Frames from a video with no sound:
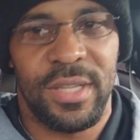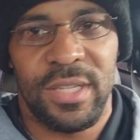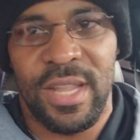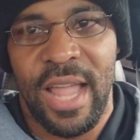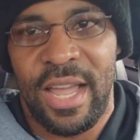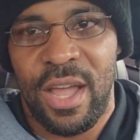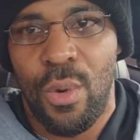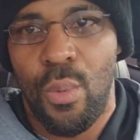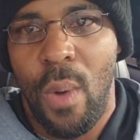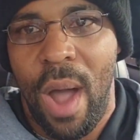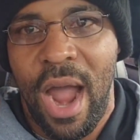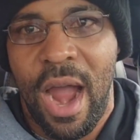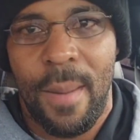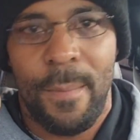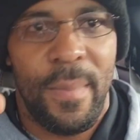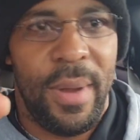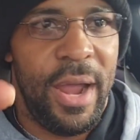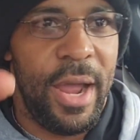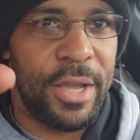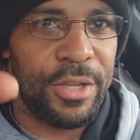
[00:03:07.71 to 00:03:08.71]
It's like a
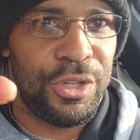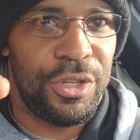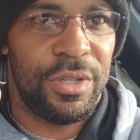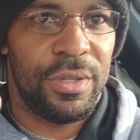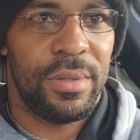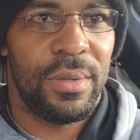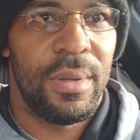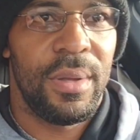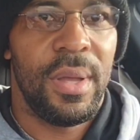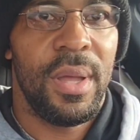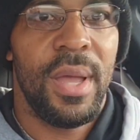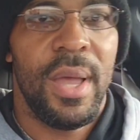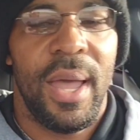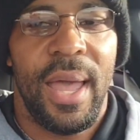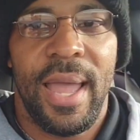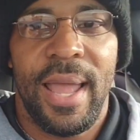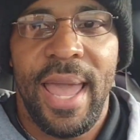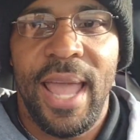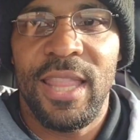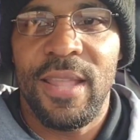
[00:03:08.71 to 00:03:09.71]
wire mesh.
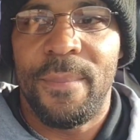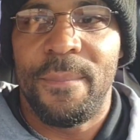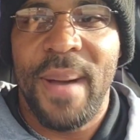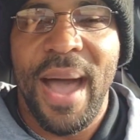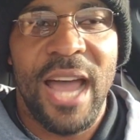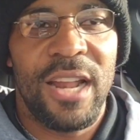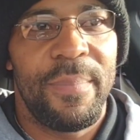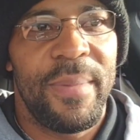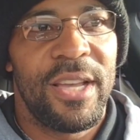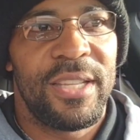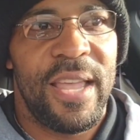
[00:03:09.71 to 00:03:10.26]
And in the bottom,